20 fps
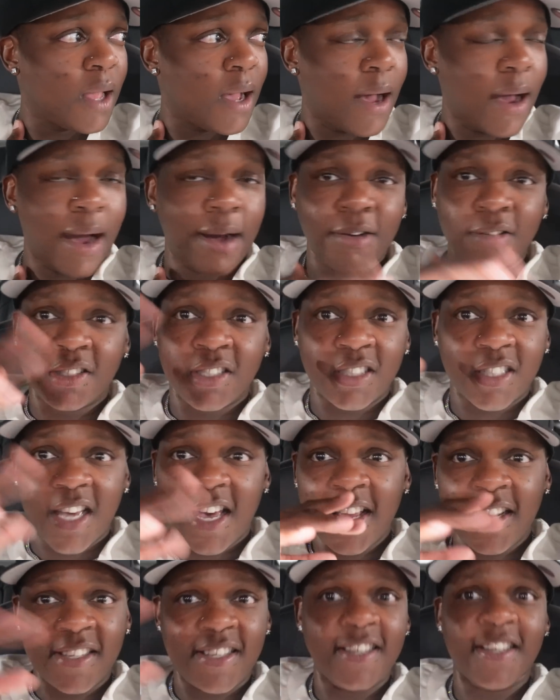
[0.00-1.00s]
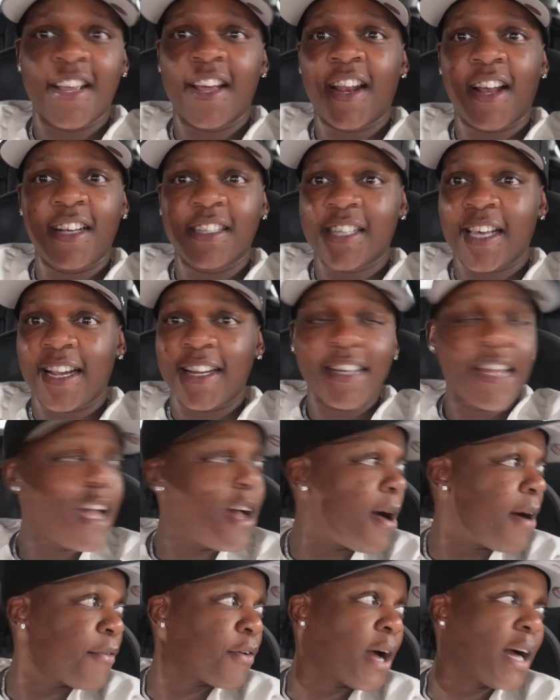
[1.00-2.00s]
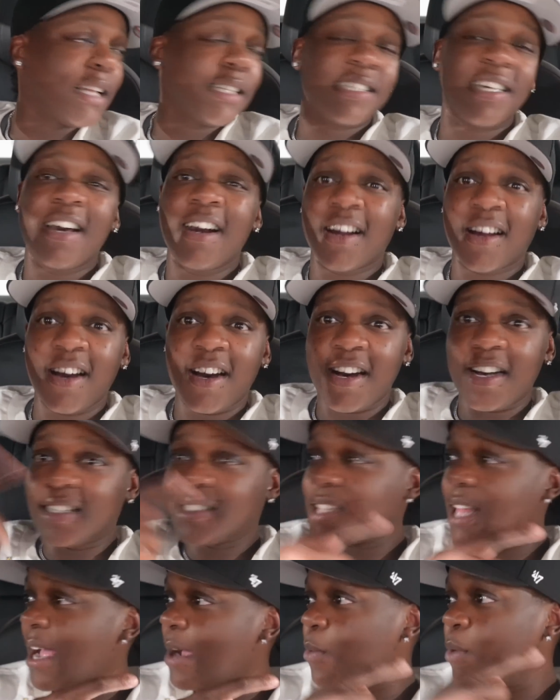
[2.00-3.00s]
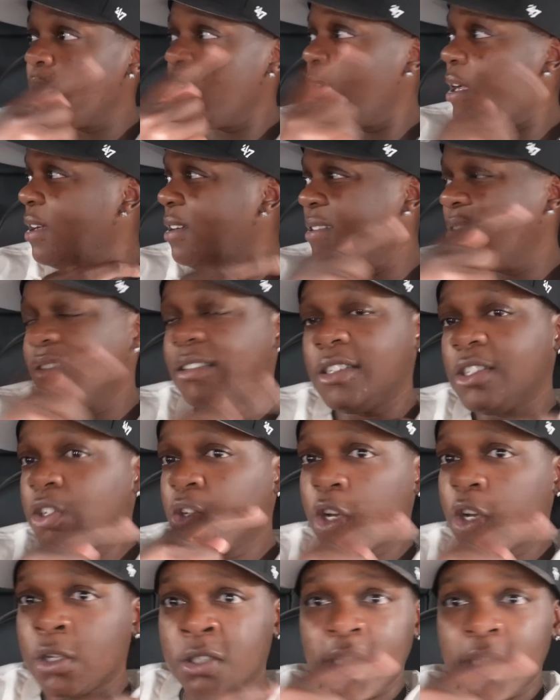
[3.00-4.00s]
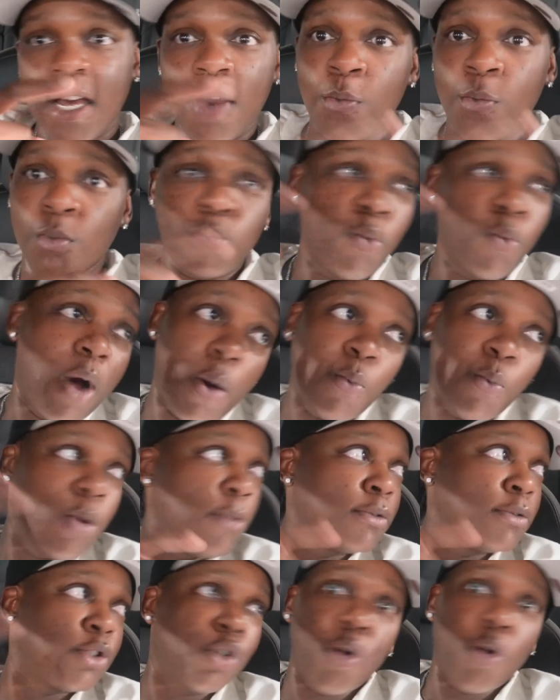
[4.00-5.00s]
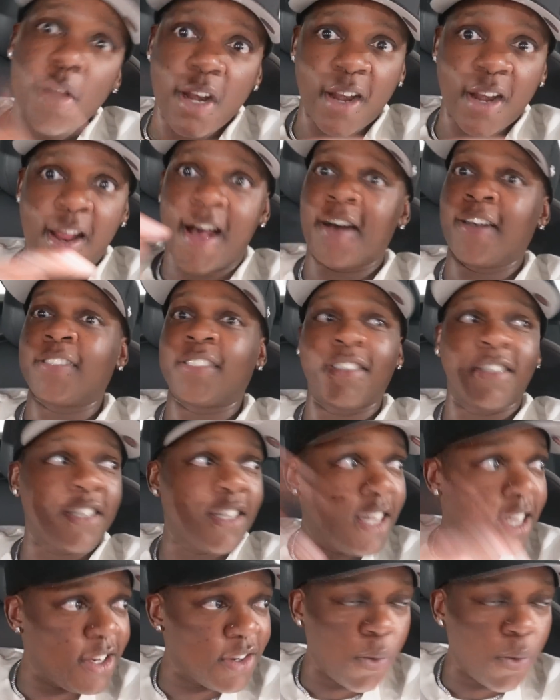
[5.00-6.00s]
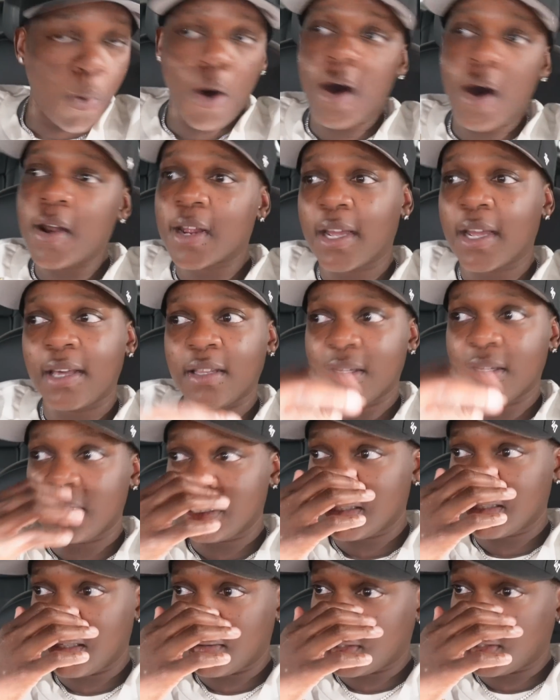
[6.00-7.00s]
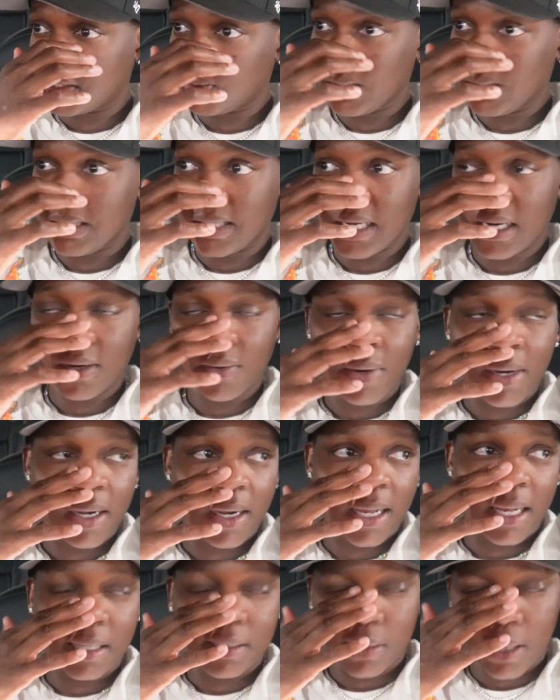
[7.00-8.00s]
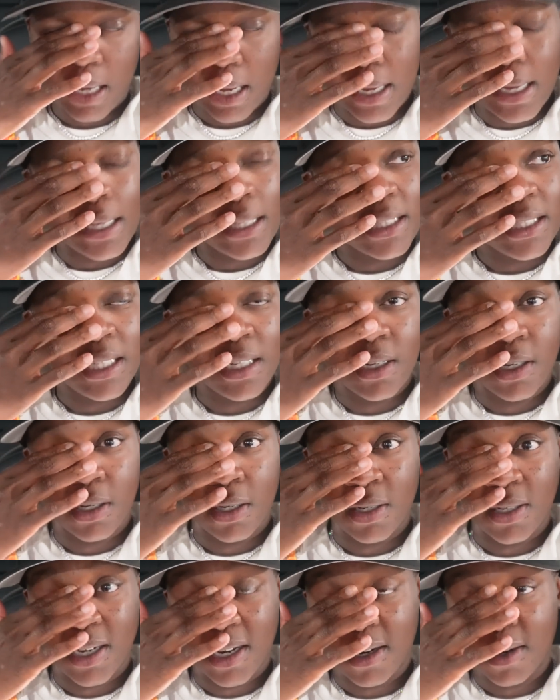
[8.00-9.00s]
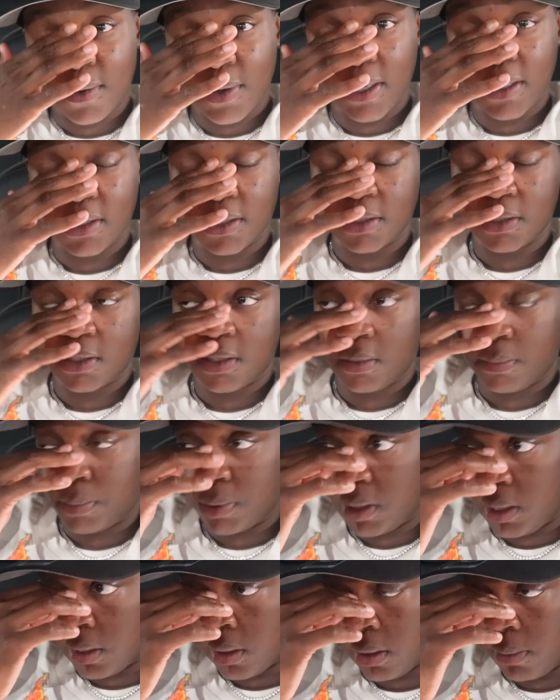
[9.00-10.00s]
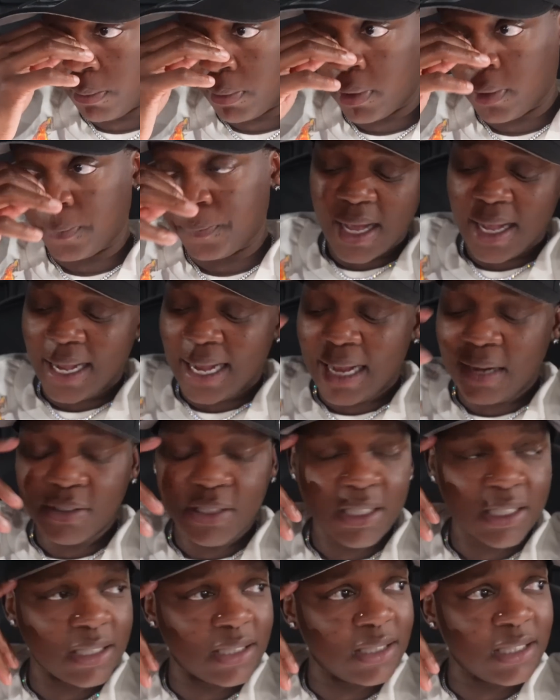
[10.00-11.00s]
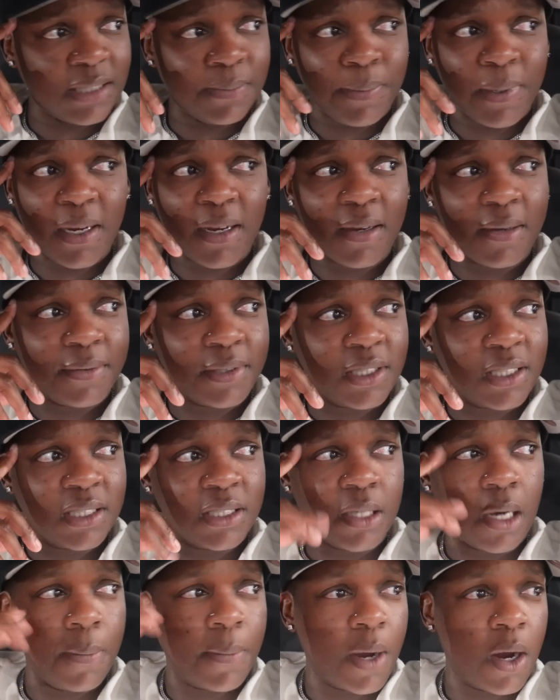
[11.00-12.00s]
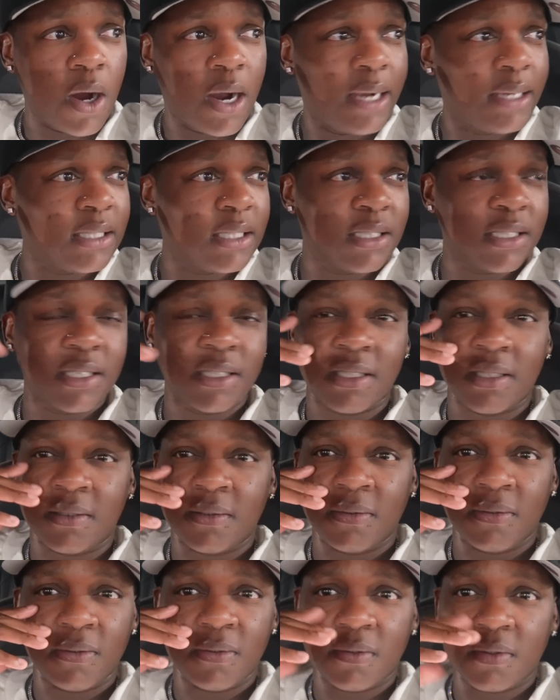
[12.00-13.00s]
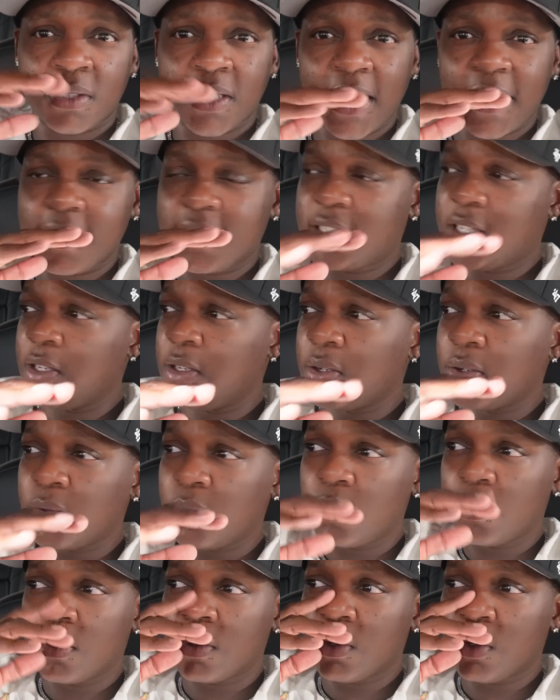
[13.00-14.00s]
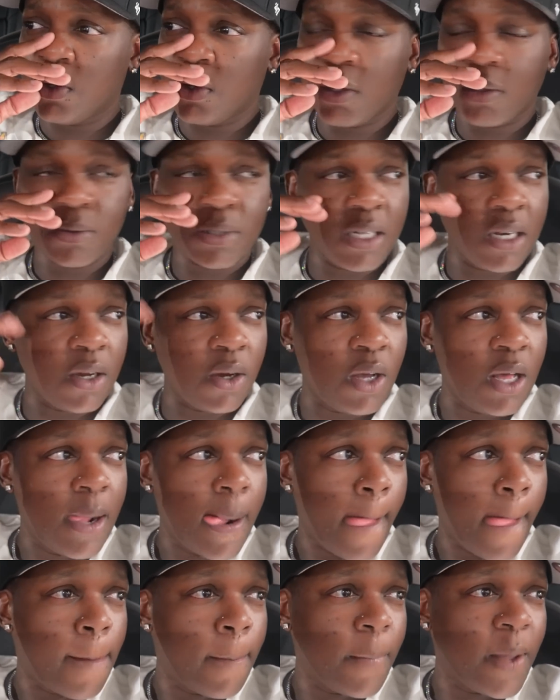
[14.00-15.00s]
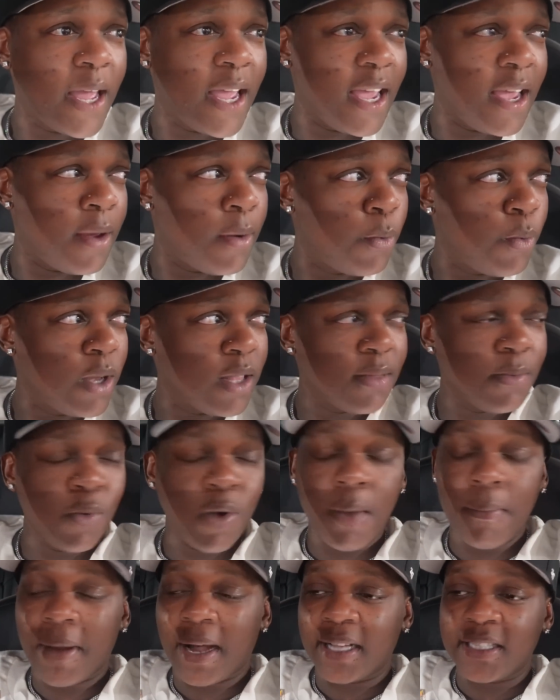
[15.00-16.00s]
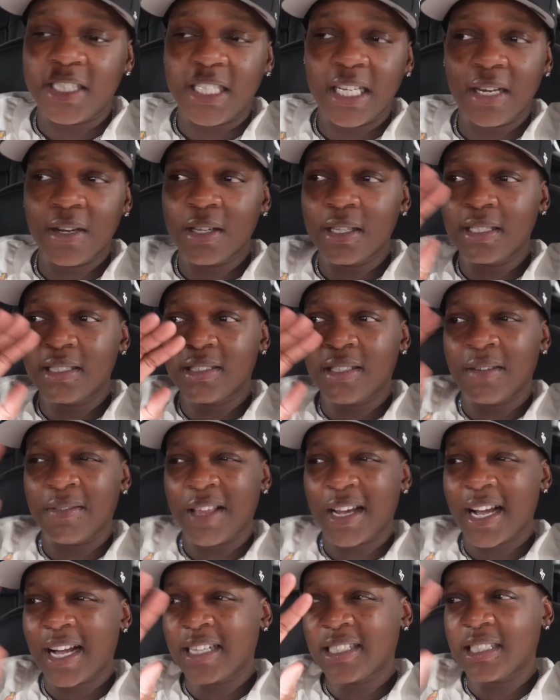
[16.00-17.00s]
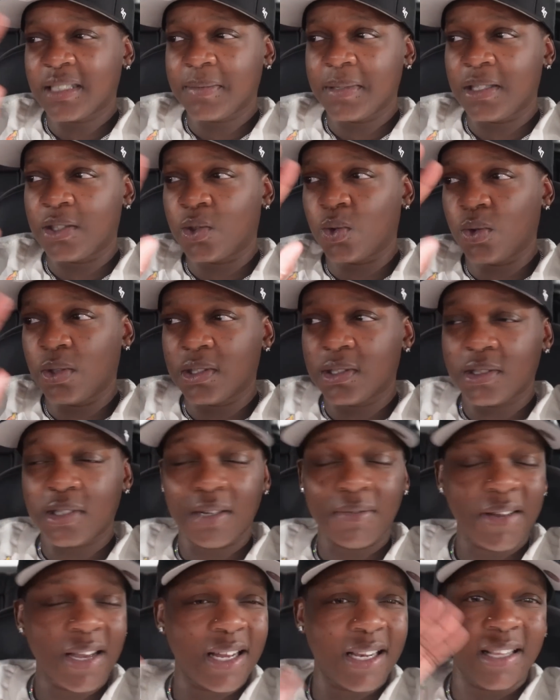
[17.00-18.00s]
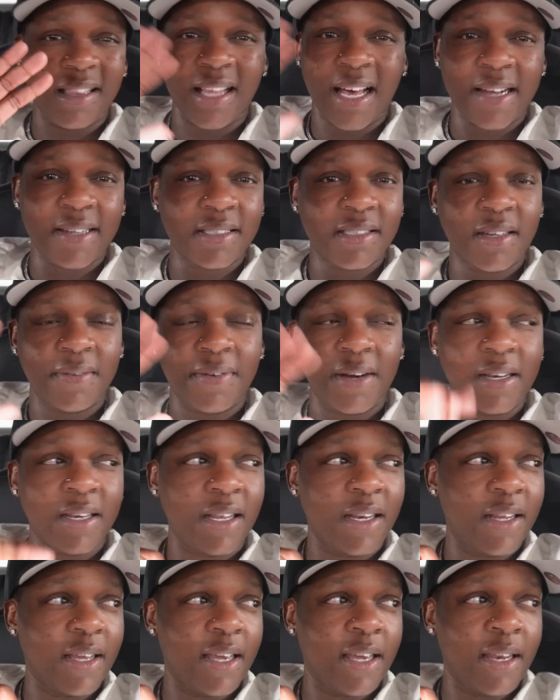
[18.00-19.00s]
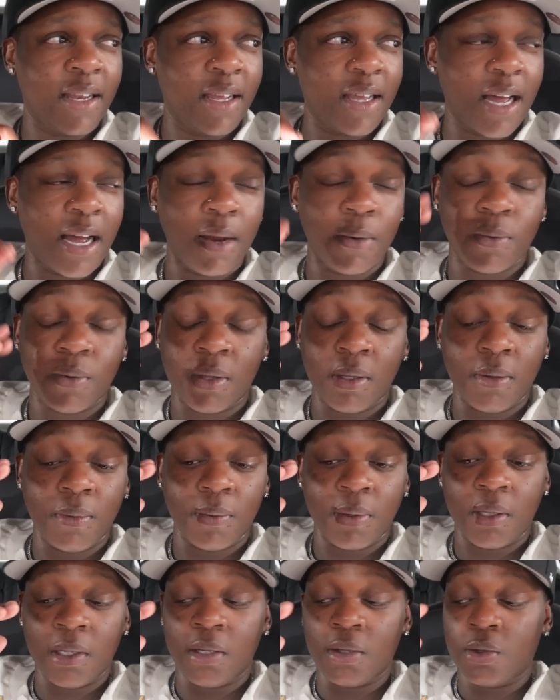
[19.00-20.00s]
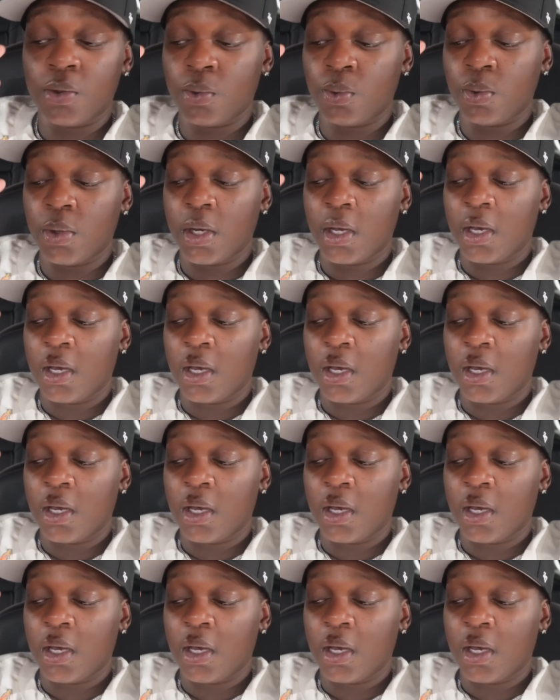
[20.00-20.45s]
I was just editing that and I was like, now I forgot to tell cuz, like, we, you know what I'm saying, what we was doing in the house and getting the wall together and stuff, because we decorating the house. We got interior decorators and stuff pulling up. But I was just, the spirit was just on my heart to just stay still, you know what I'm saying, though? And with my channel and stuff, like, I just been doing some stuff. I got a lot of stuff I need to edit. I really, really do.